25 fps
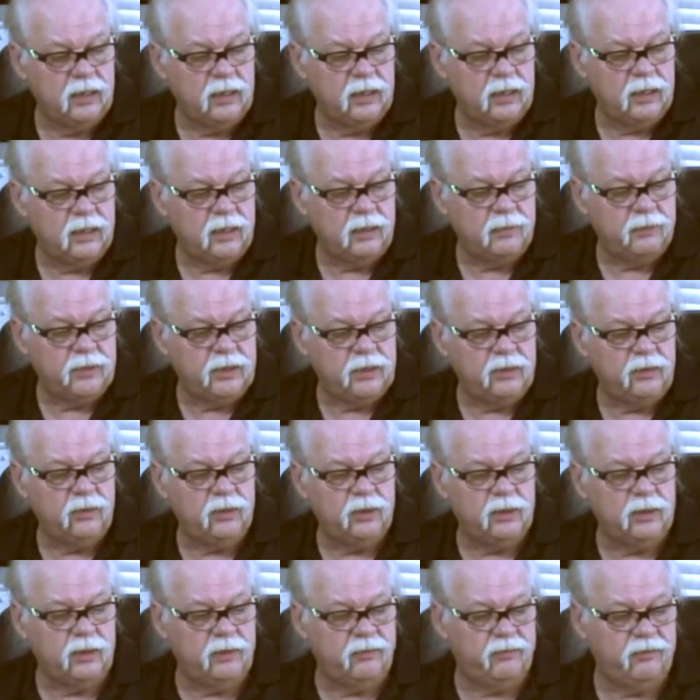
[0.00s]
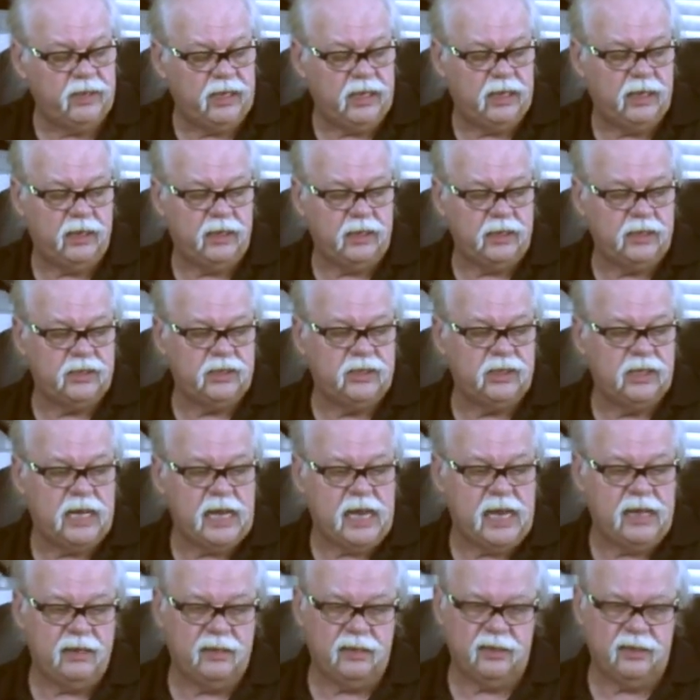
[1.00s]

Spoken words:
and I'm going to do a little vanity shot.